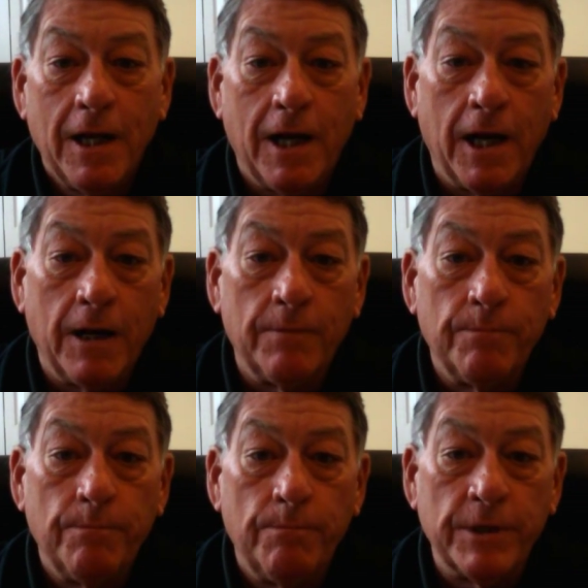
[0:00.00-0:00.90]

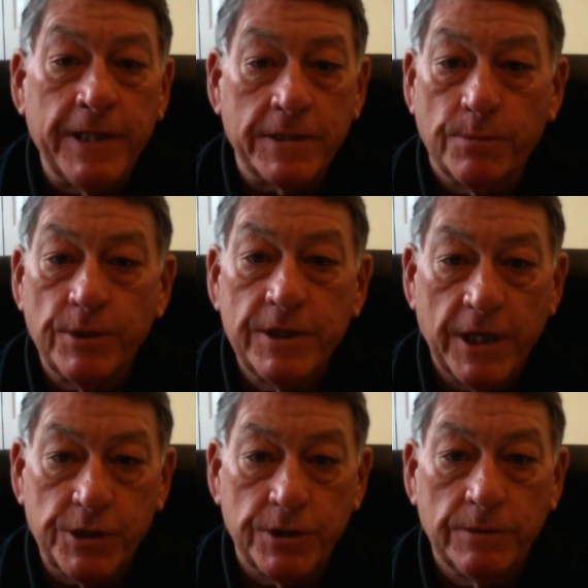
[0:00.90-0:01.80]
But that's a
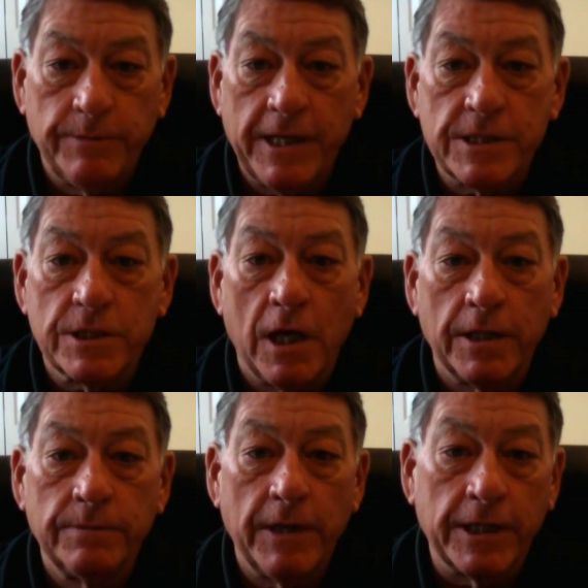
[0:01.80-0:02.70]
prediction based
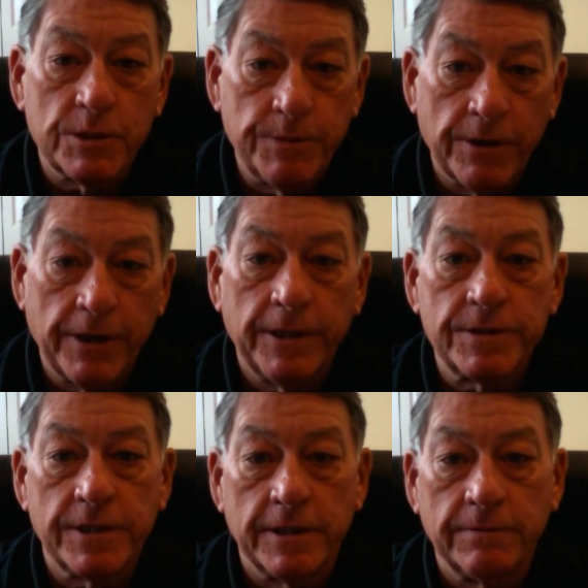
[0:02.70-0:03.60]
on
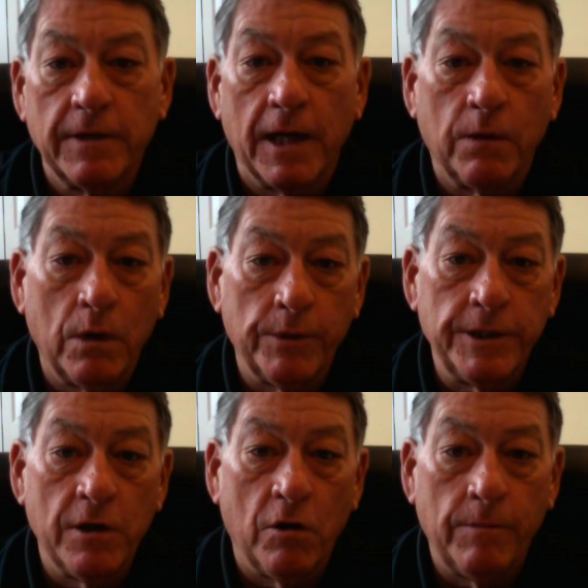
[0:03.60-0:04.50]
experience and what we
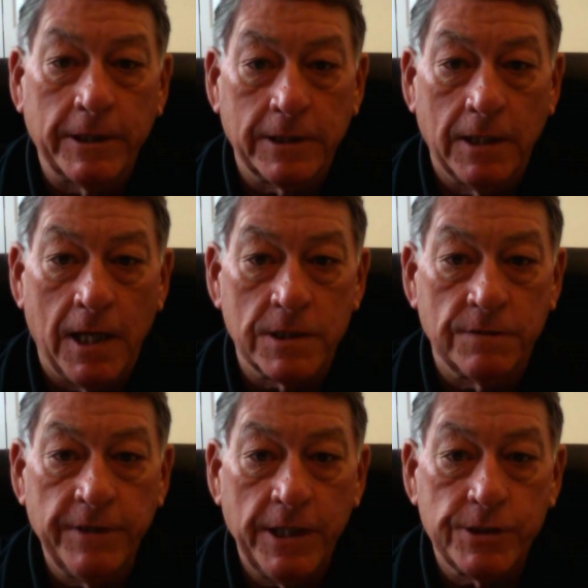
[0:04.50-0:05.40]
know about the laws
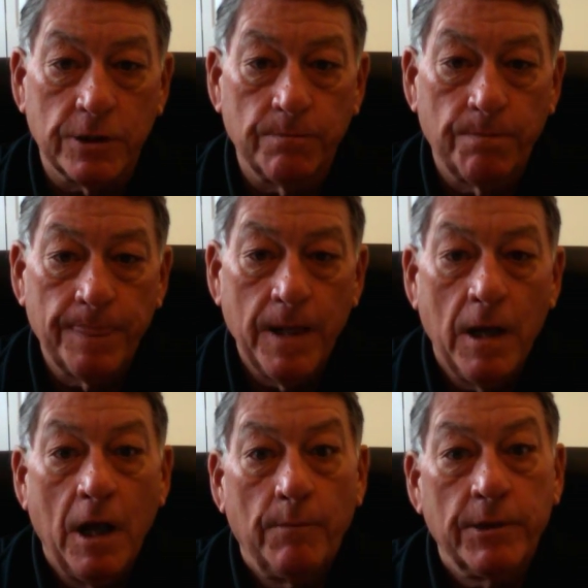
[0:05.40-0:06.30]
of nature.
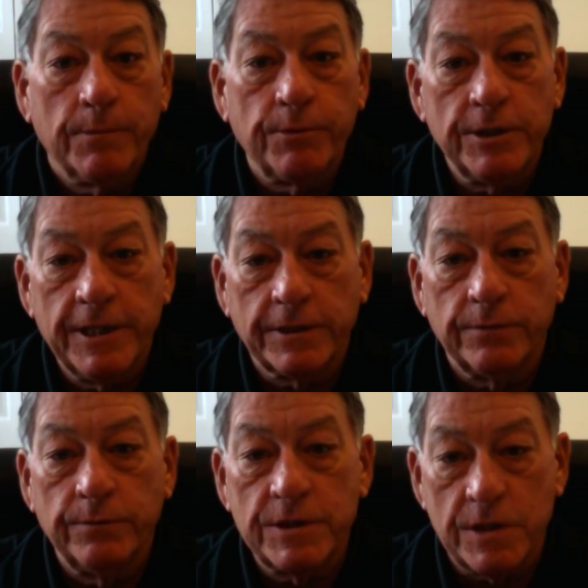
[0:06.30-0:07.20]
But a predicted
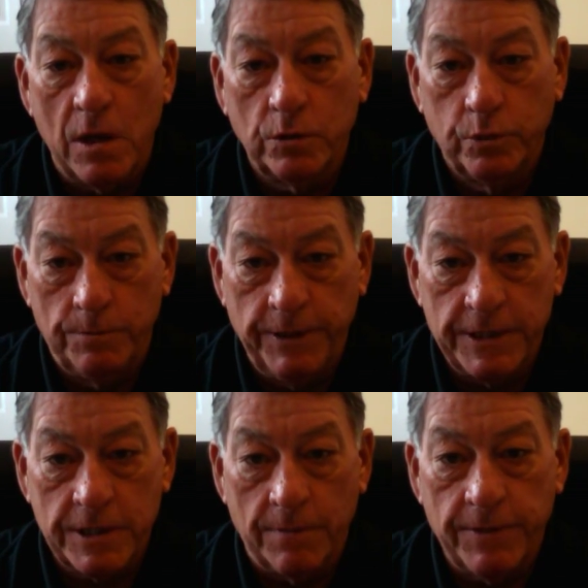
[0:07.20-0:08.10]
result would be
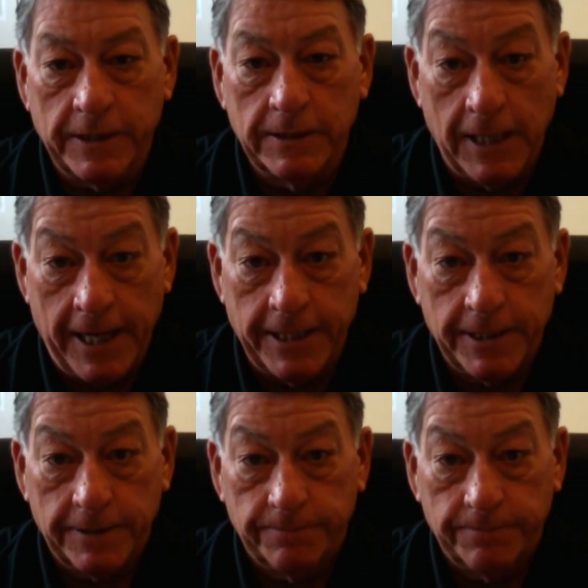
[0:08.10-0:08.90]
something like